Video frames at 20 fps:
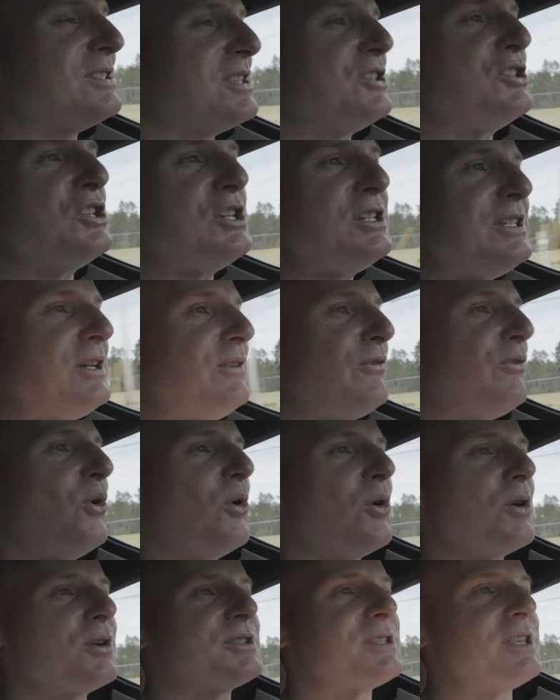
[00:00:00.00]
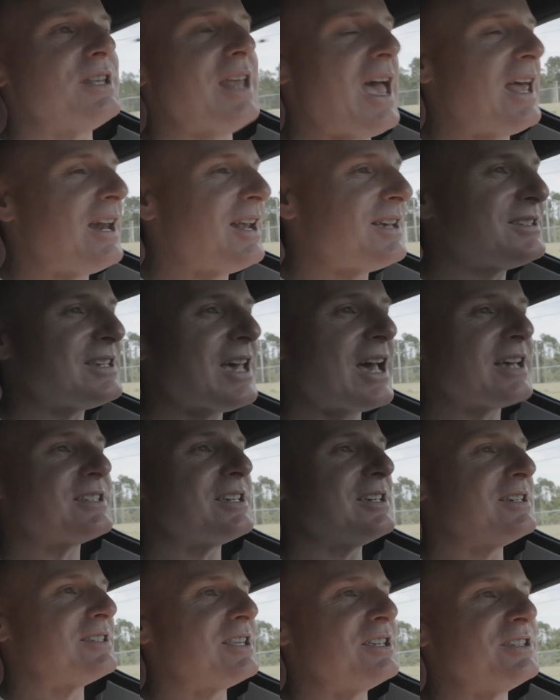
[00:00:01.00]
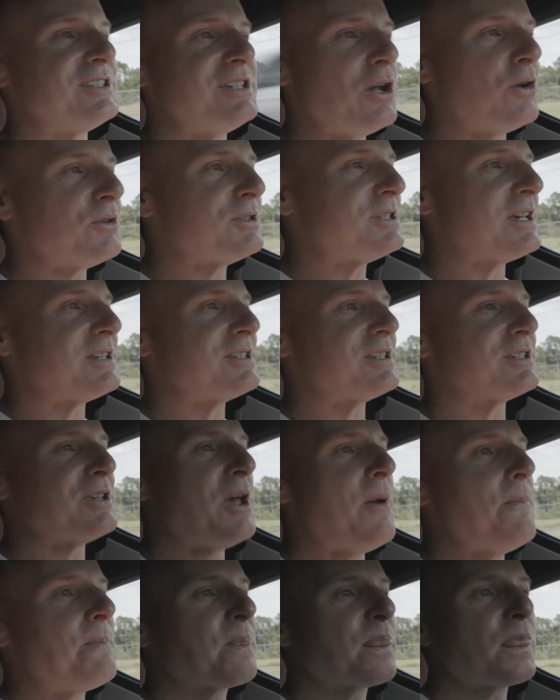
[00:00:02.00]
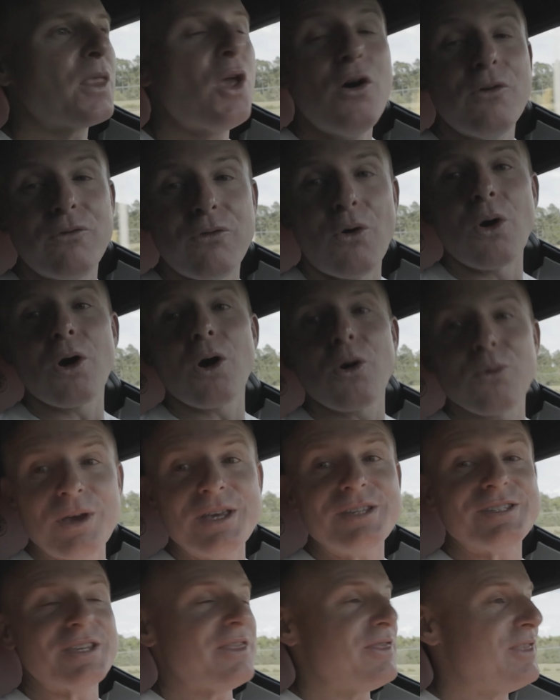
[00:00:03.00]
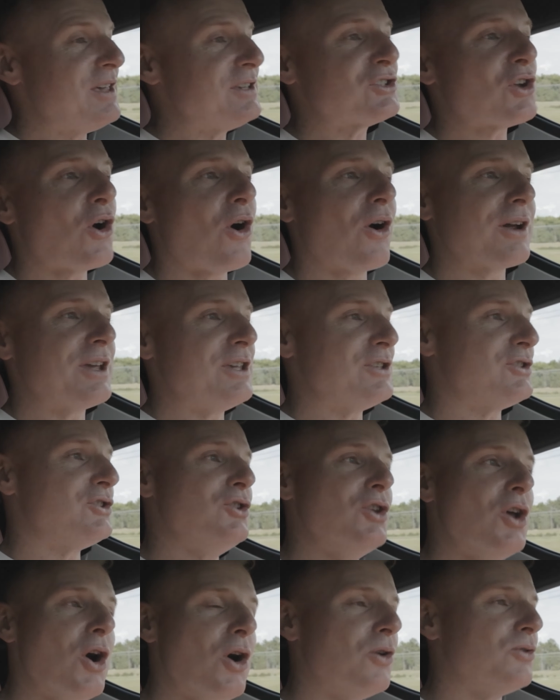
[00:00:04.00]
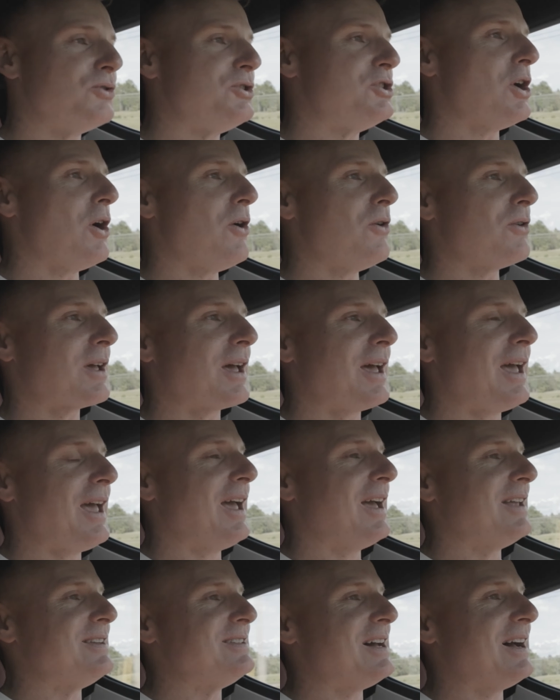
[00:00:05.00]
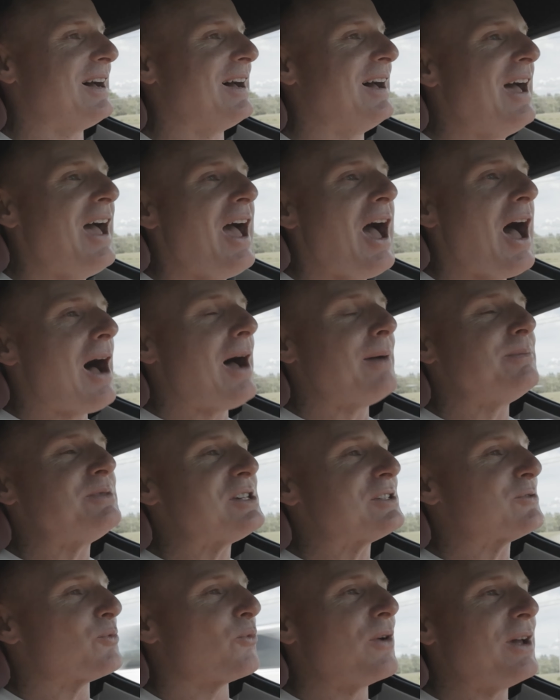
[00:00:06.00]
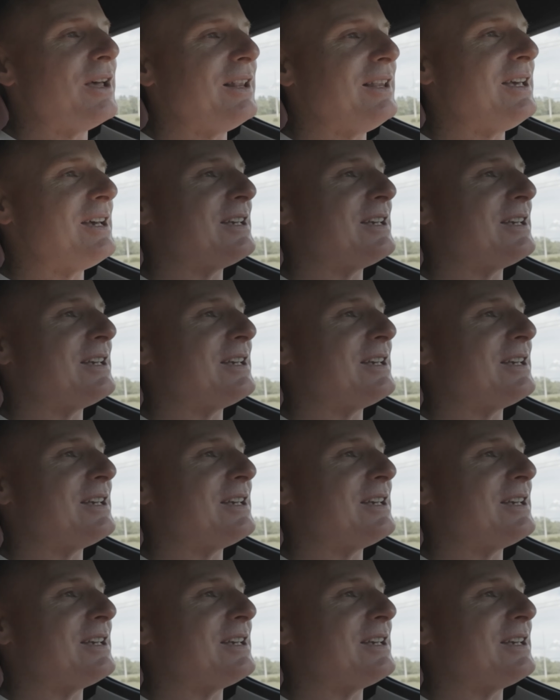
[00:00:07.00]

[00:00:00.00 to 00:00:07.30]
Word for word: the GT4s, the NSXs, the Z06s for a reason. This car is no joke, and uh, I'm just really